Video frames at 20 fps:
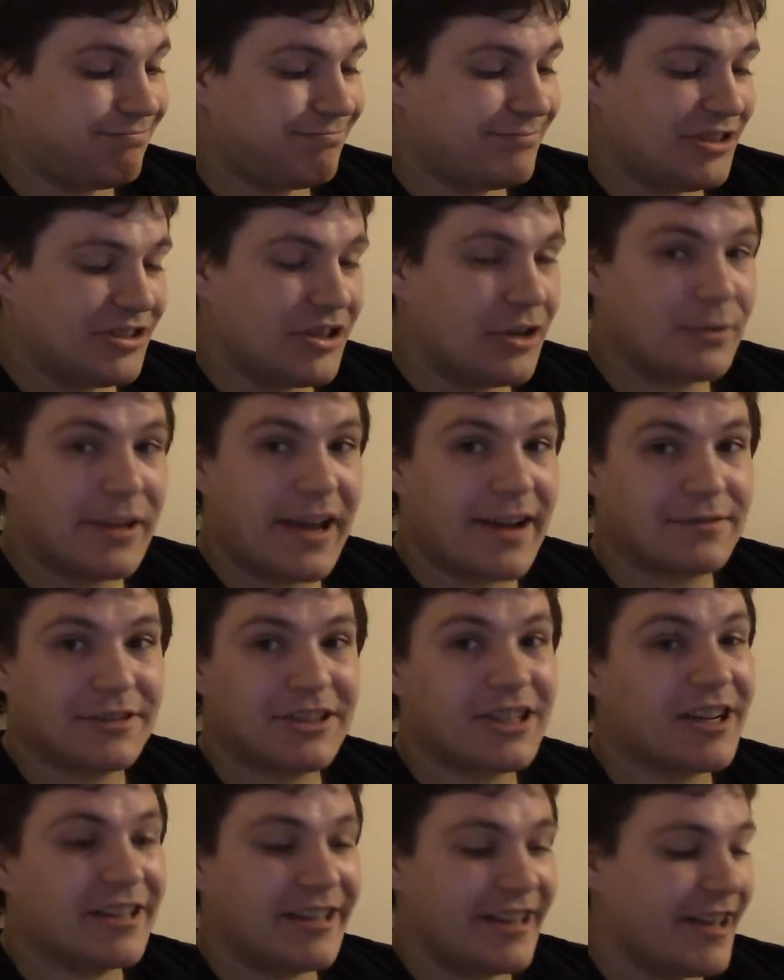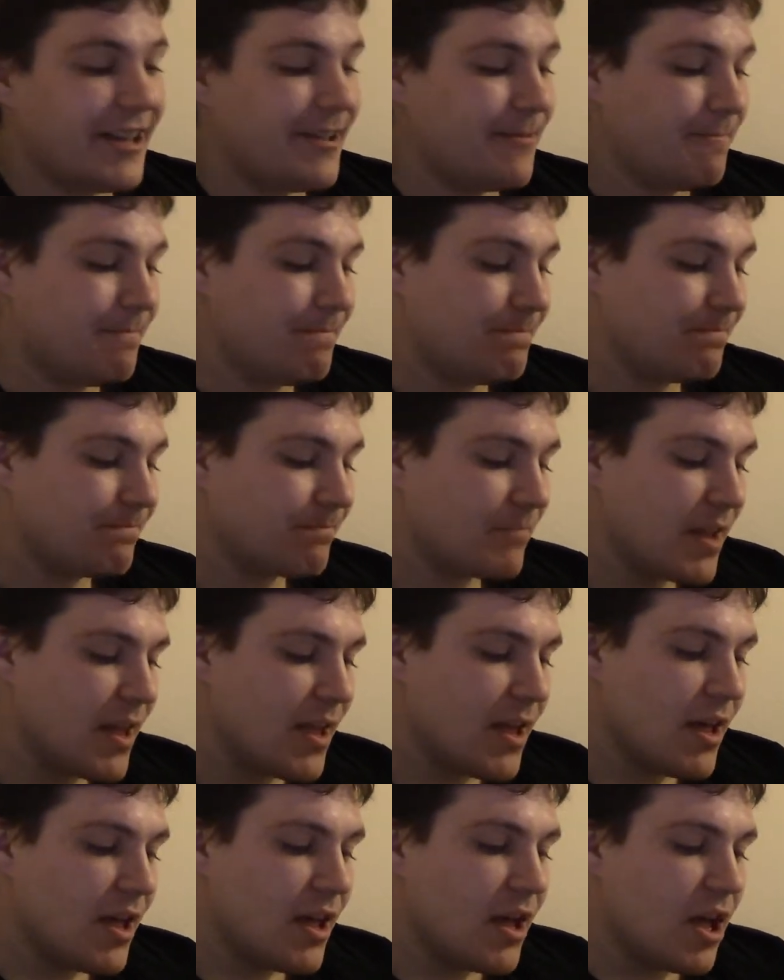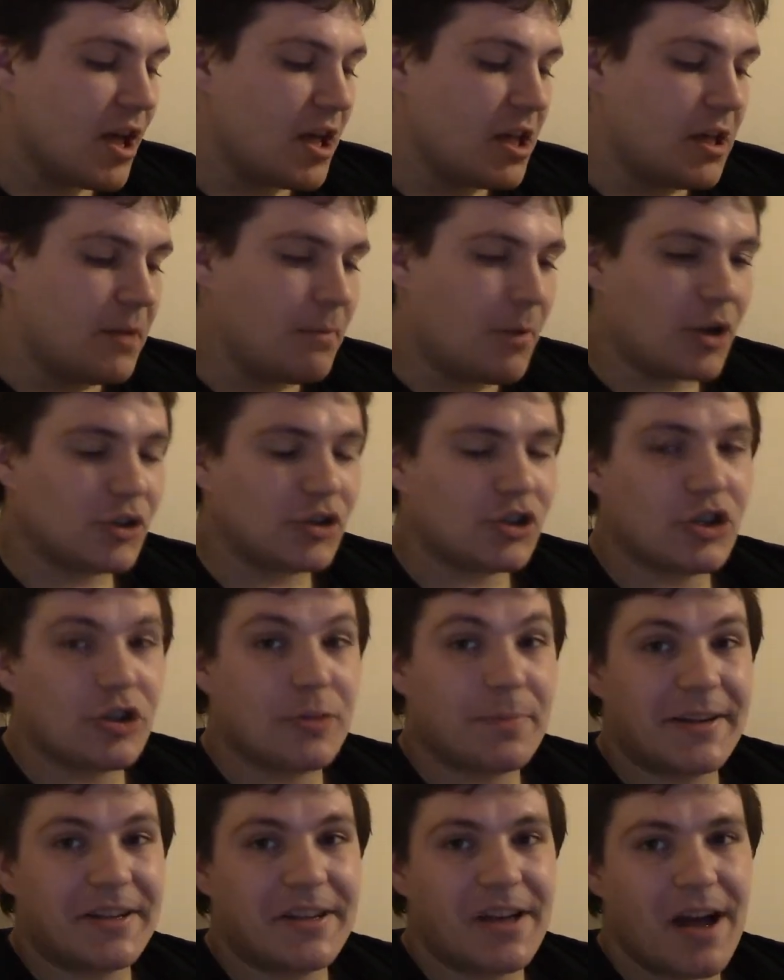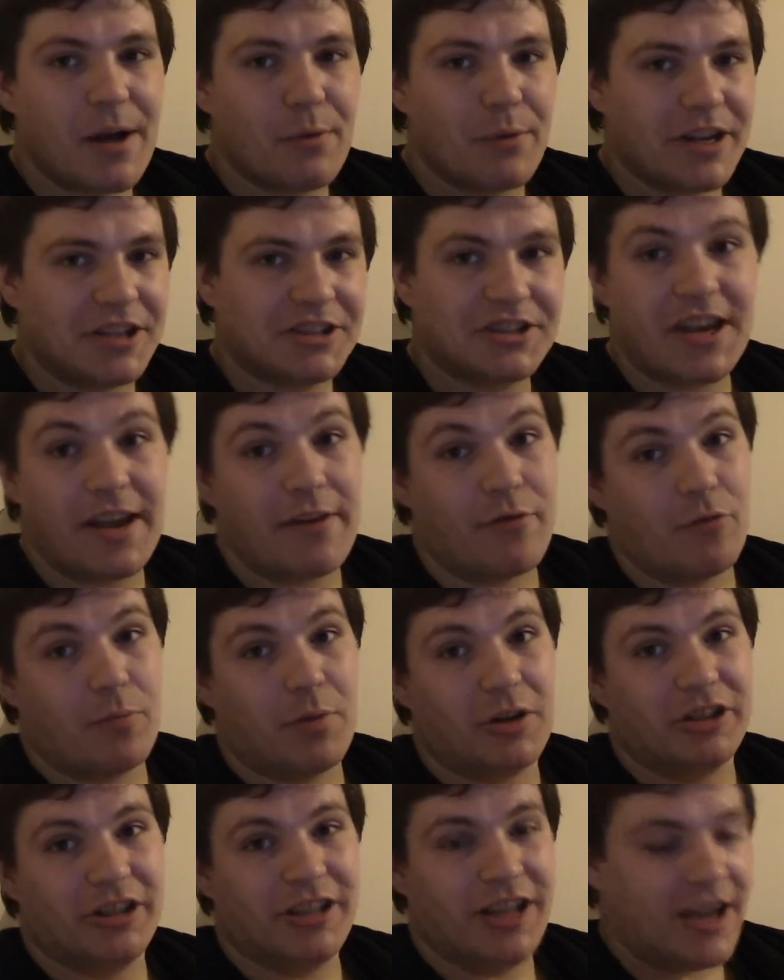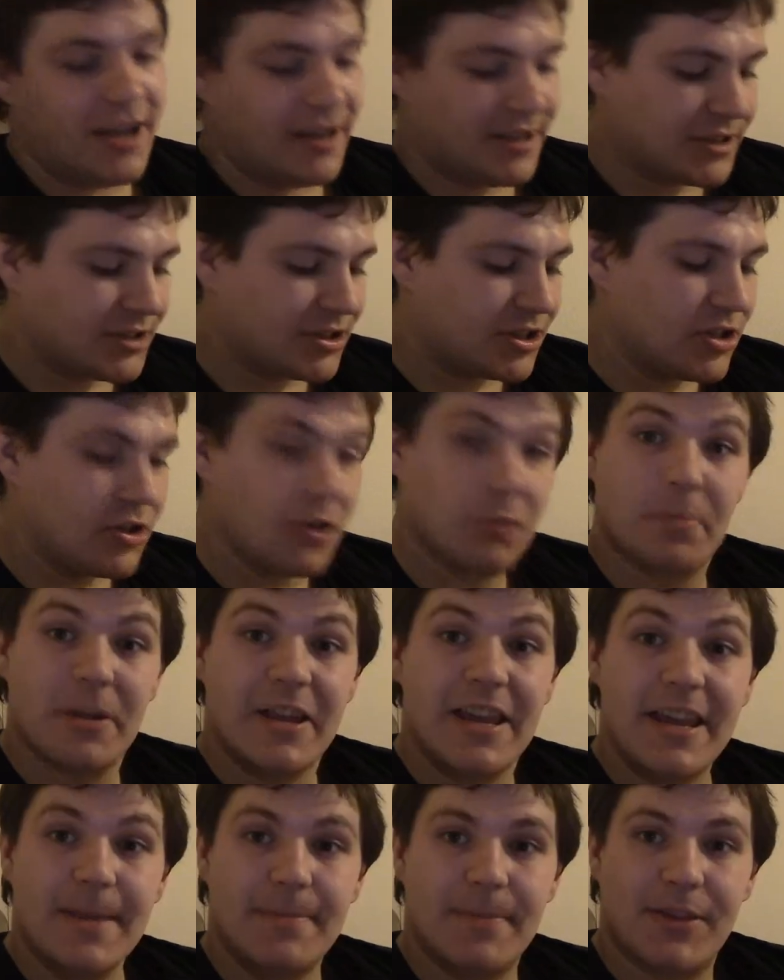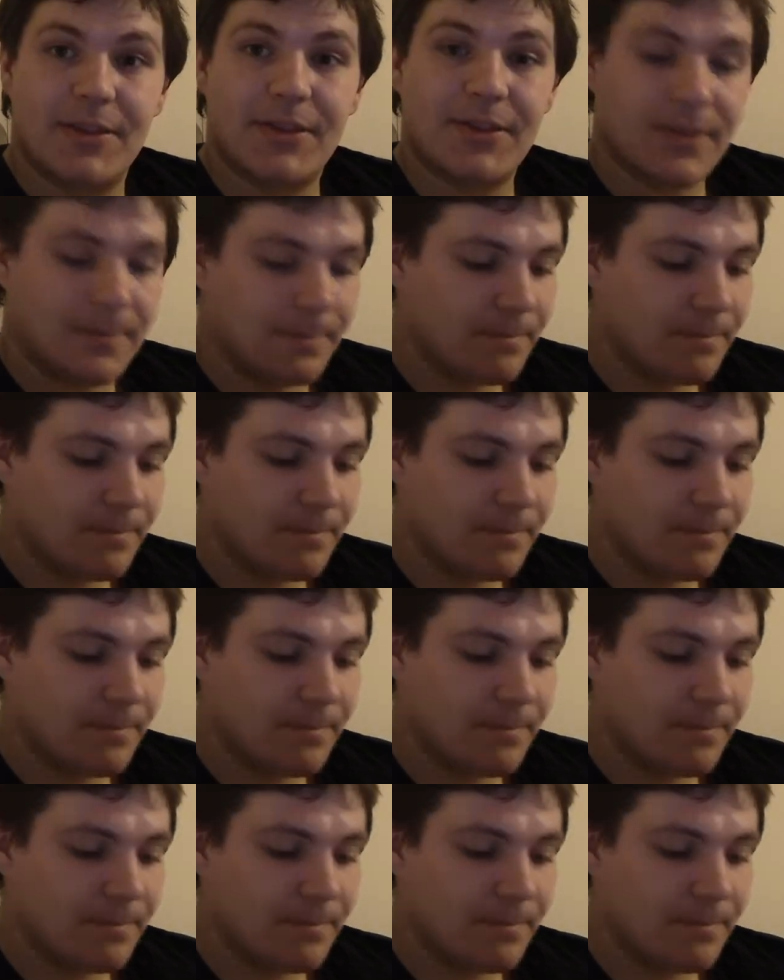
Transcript: There's no downside here. On to the big guy, which everybody likes, the Behemoth.